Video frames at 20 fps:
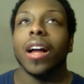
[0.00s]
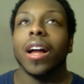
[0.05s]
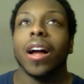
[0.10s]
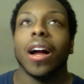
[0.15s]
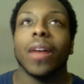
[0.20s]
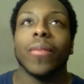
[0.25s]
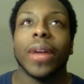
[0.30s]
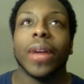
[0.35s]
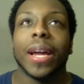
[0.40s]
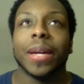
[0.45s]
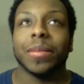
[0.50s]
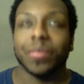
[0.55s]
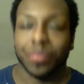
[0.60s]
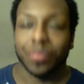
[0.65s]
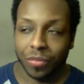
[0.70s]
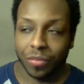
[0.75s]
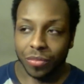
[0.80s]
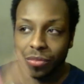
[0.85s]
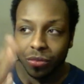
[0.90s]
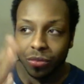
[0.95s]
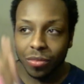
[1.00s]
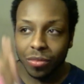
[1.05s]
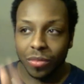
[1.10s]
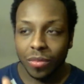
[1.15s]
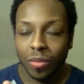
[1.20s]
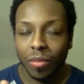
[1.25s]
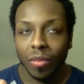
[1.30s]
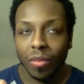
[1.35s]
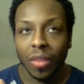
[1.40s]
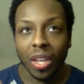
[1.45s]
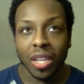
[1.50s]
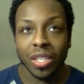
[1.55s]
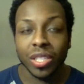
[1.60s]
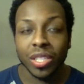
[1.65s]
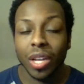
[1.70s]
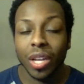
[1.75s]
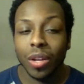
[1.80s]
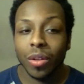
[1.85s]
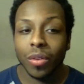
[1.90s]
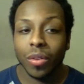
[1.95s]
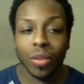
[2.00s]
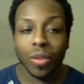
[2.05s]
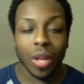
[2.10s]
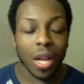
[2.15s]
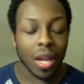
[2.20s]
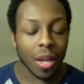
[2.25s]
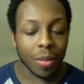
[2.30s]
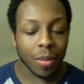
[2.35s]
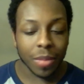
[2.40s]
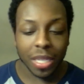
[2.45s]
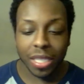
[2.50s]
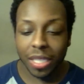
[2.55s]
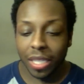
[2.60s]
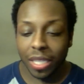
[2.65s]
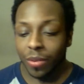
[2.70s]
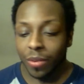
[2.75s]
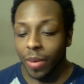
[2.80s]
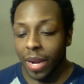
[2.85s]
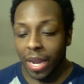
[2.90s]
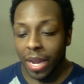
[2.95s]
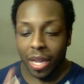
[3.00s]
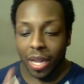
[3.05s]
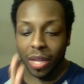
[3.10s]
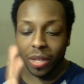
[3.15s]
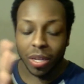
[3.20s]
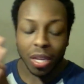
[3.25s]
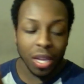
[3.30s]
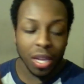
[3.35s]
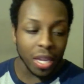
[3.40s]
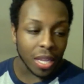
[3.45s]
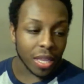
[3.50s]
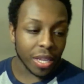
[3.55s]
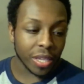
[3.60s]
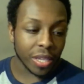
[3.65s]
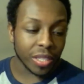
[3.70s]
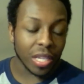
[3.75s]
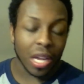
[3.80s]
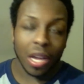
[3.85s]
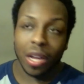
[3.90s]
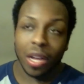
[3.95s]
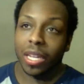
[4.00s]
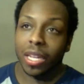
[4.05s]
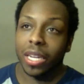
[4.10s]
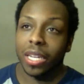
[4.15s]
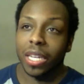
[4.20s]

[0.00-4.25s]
All right. So um, they send around and they're talking,